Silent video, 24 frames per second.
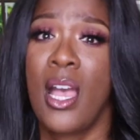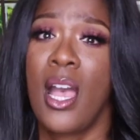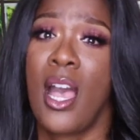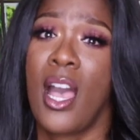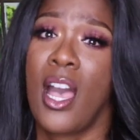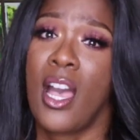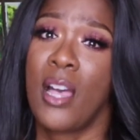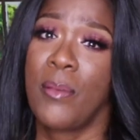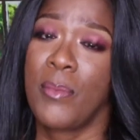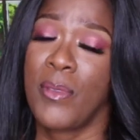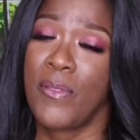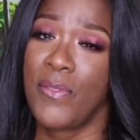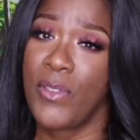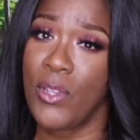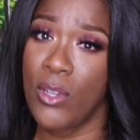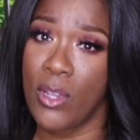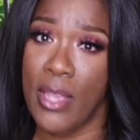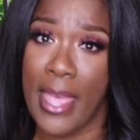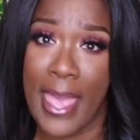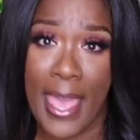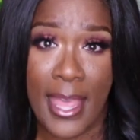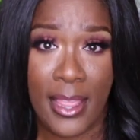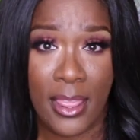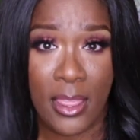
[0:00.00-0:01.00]
Um, if you're
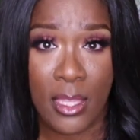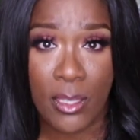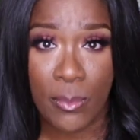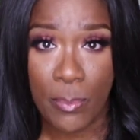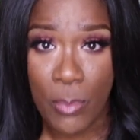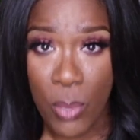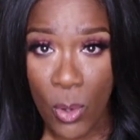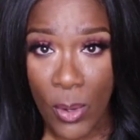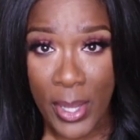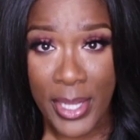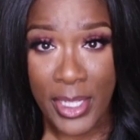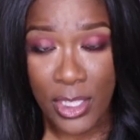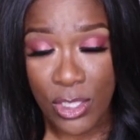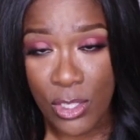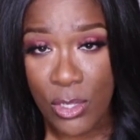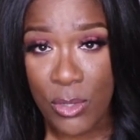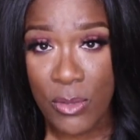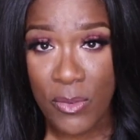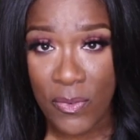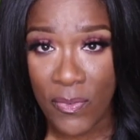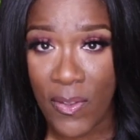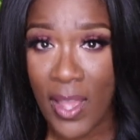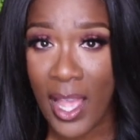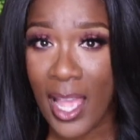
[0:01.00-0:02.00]
at the
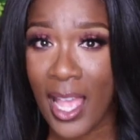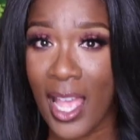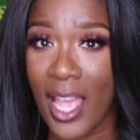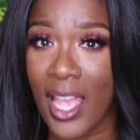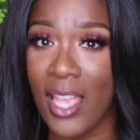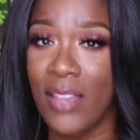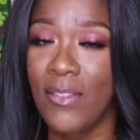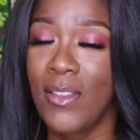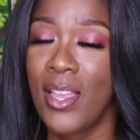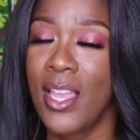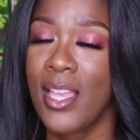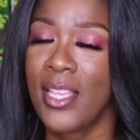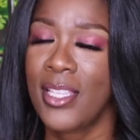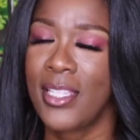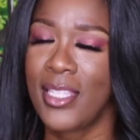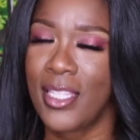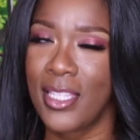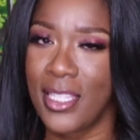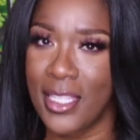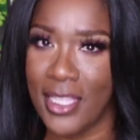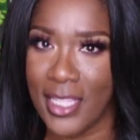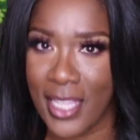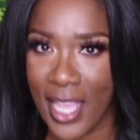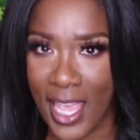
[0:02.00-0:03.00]
0.25,
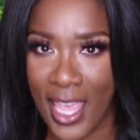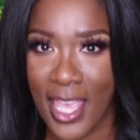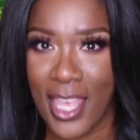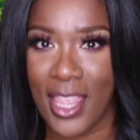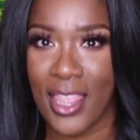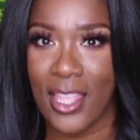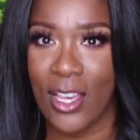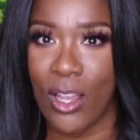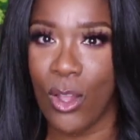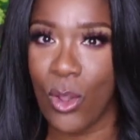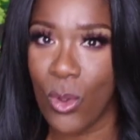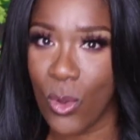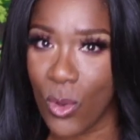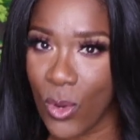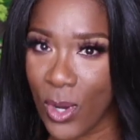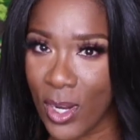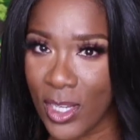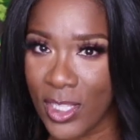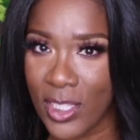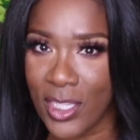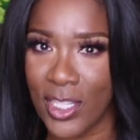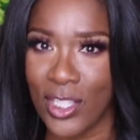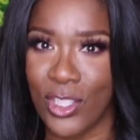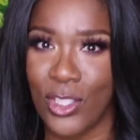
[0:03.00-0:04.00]
stay the
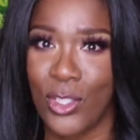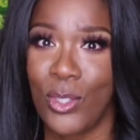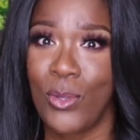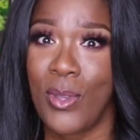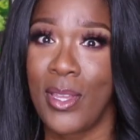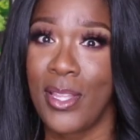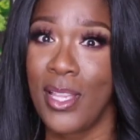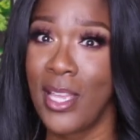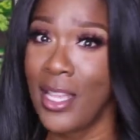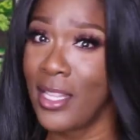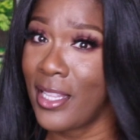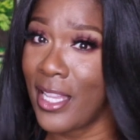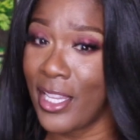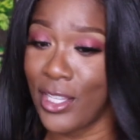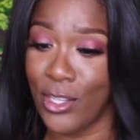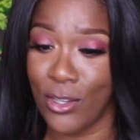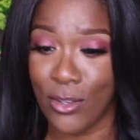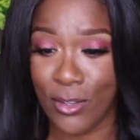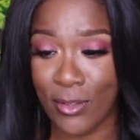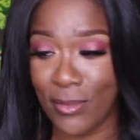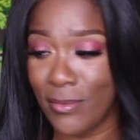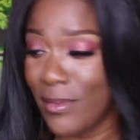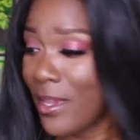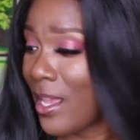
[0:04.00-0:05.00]
course because you, like
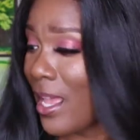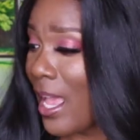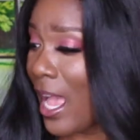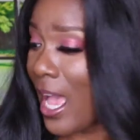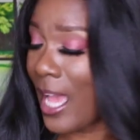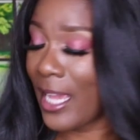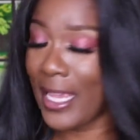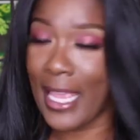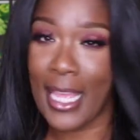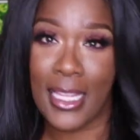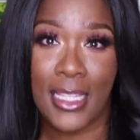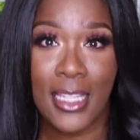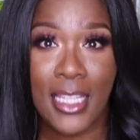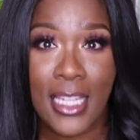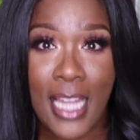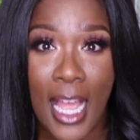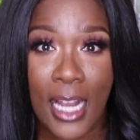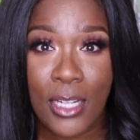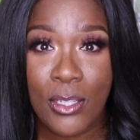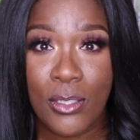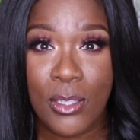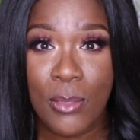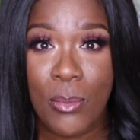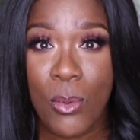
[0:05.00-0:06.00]
you're, I got the
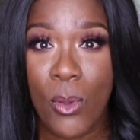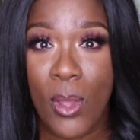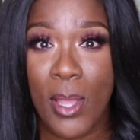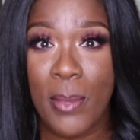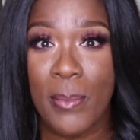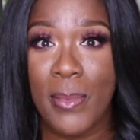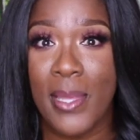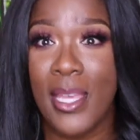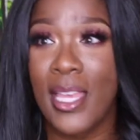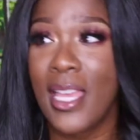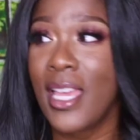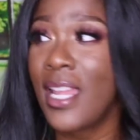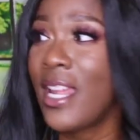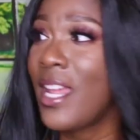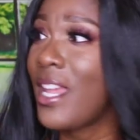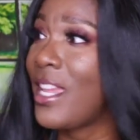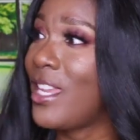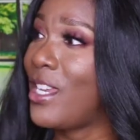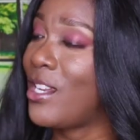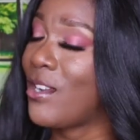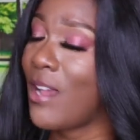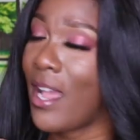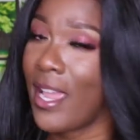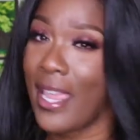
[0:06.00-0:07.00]
doctor's appointment,
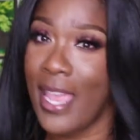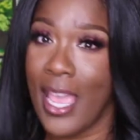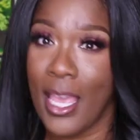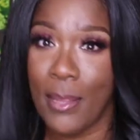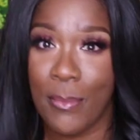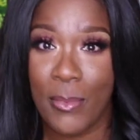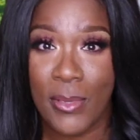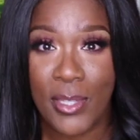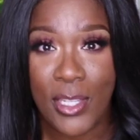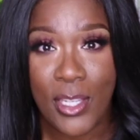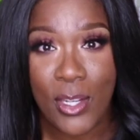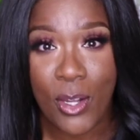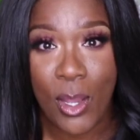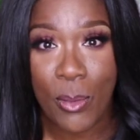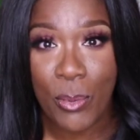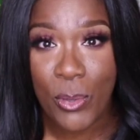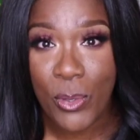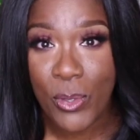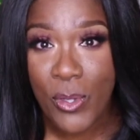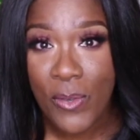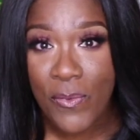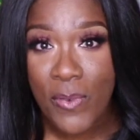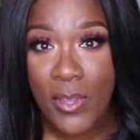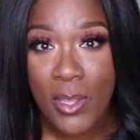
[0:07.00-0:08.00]
you know, I got, you know,
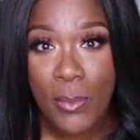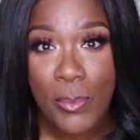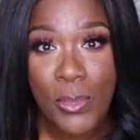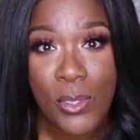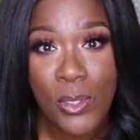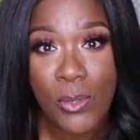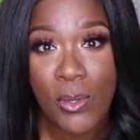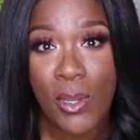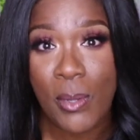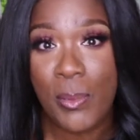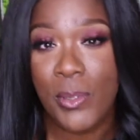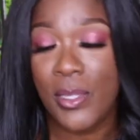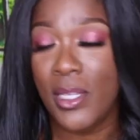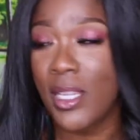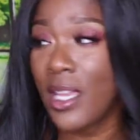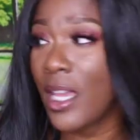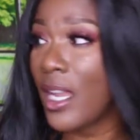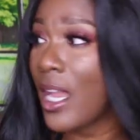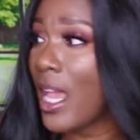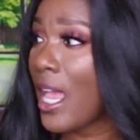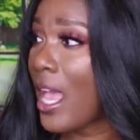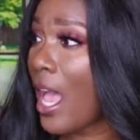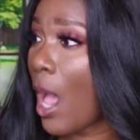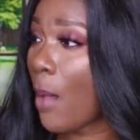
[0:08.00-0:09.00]
approved for the
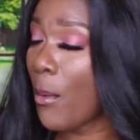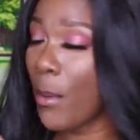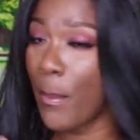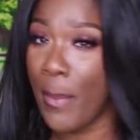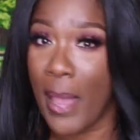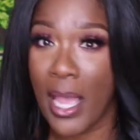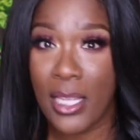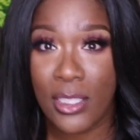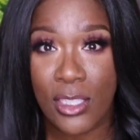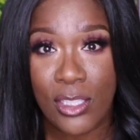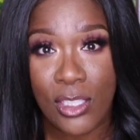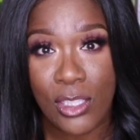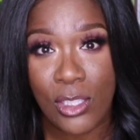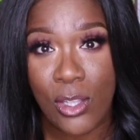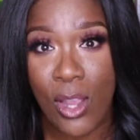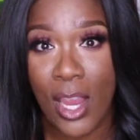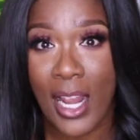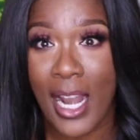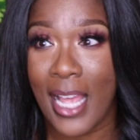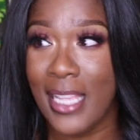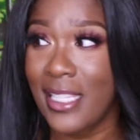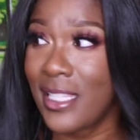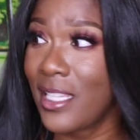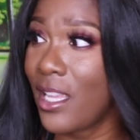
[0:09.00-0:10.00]
prescription. I'm about to start.
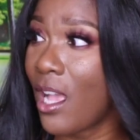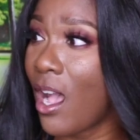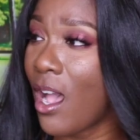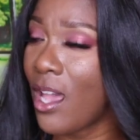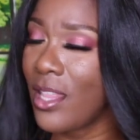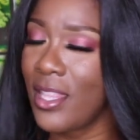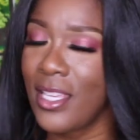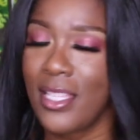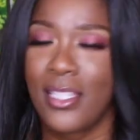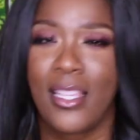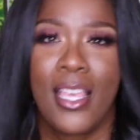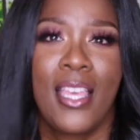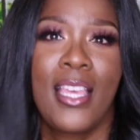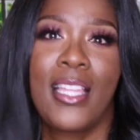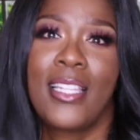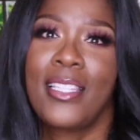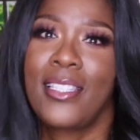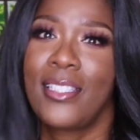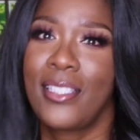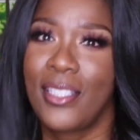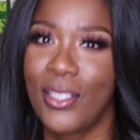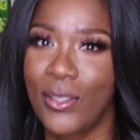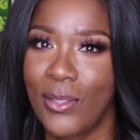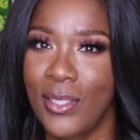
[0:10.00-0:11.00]
I see all these,
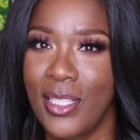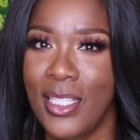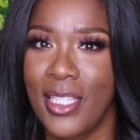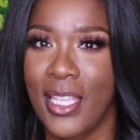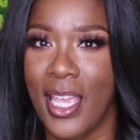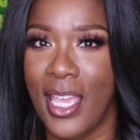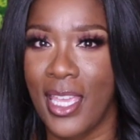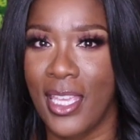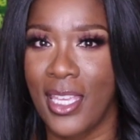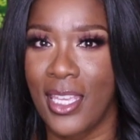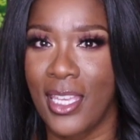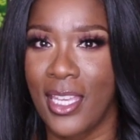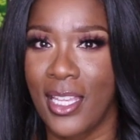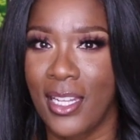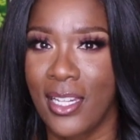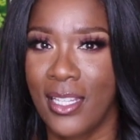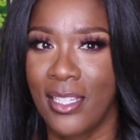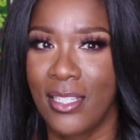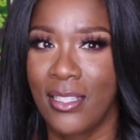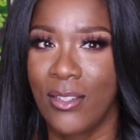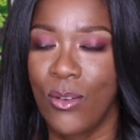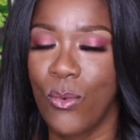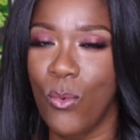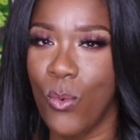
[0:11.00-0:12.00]
literally take it
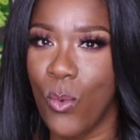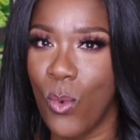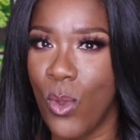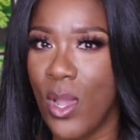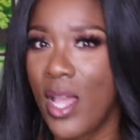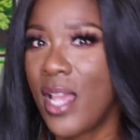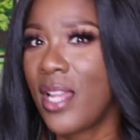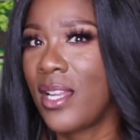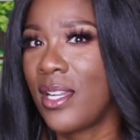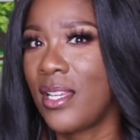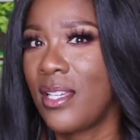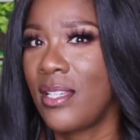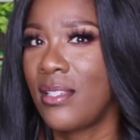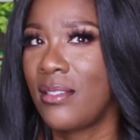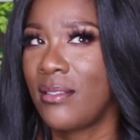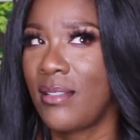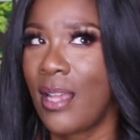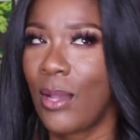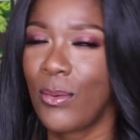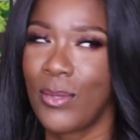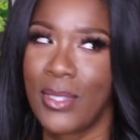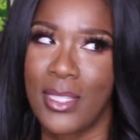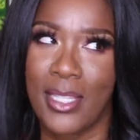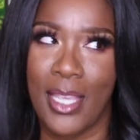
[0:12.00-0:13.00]
one
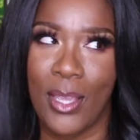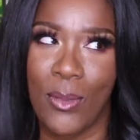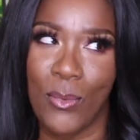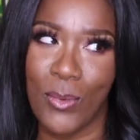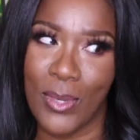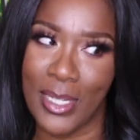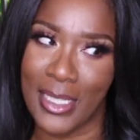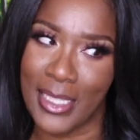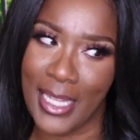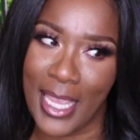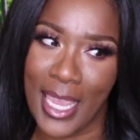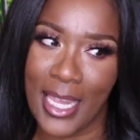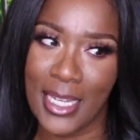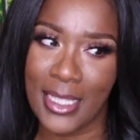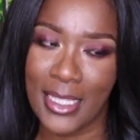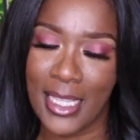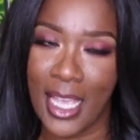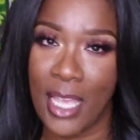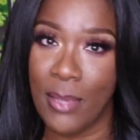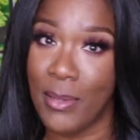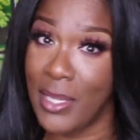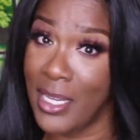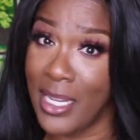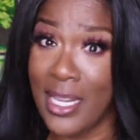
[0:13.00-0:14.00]
I would say one day at a
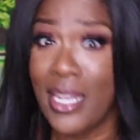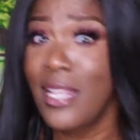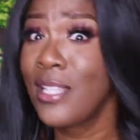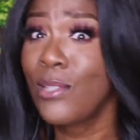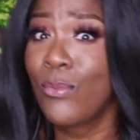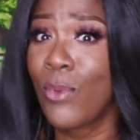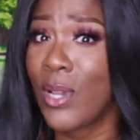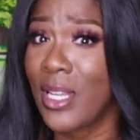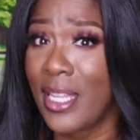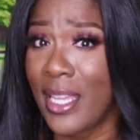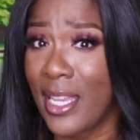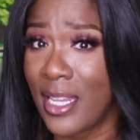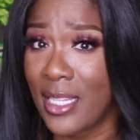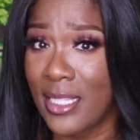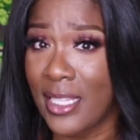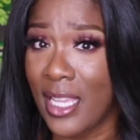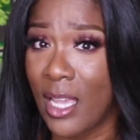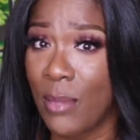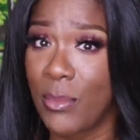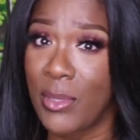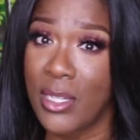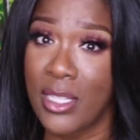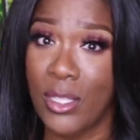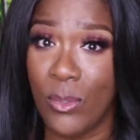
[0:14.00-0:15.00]
time. It is one day at a
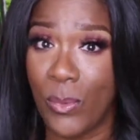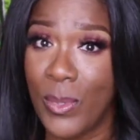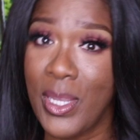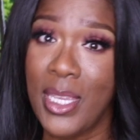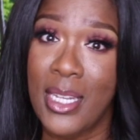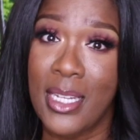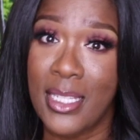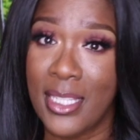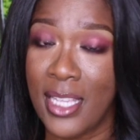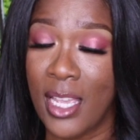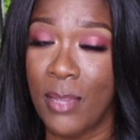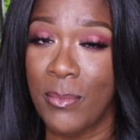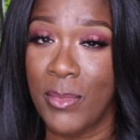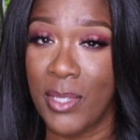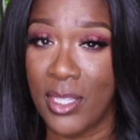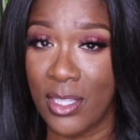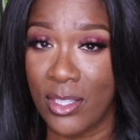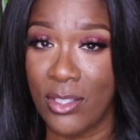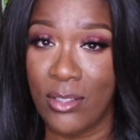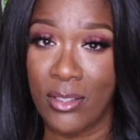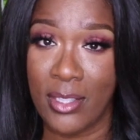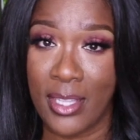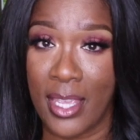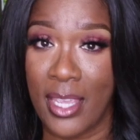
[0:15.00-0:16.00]
time, but it's a week at a time
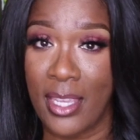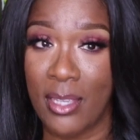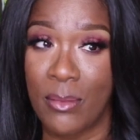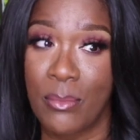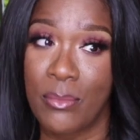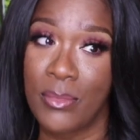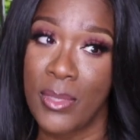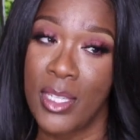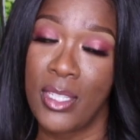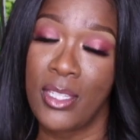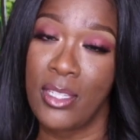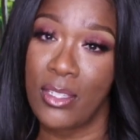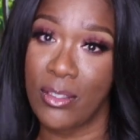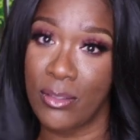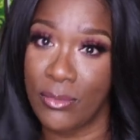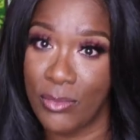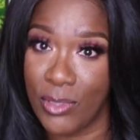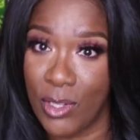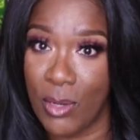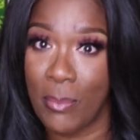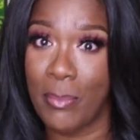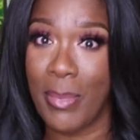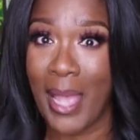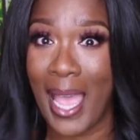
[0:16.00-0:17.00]
because you're taking, you know,
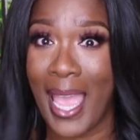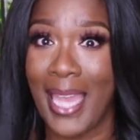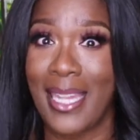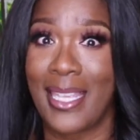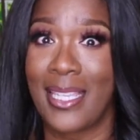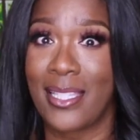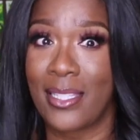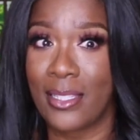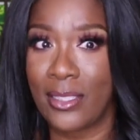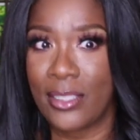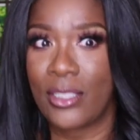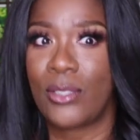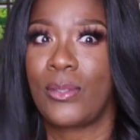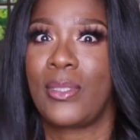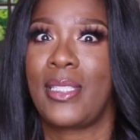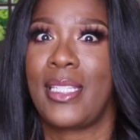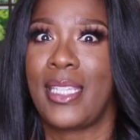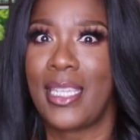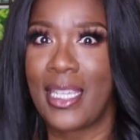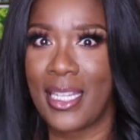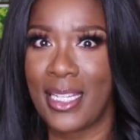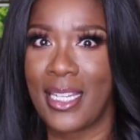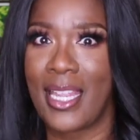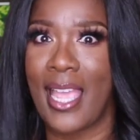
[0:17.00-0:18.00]
your body is literally
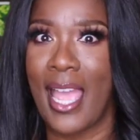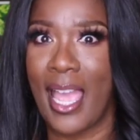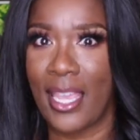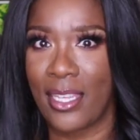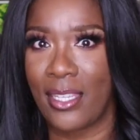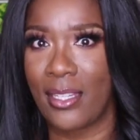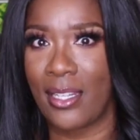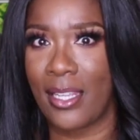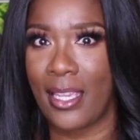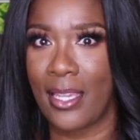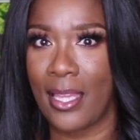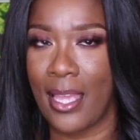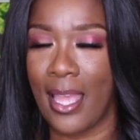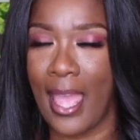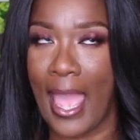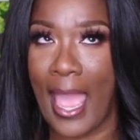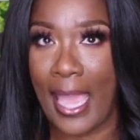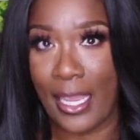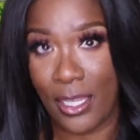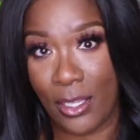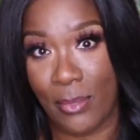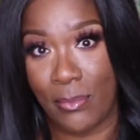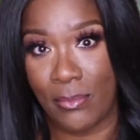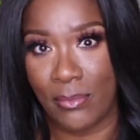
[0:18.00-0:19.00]
getting accurate,
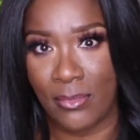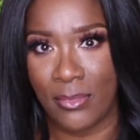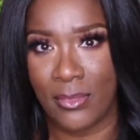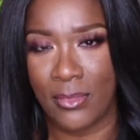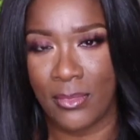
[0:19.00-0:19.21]
accu,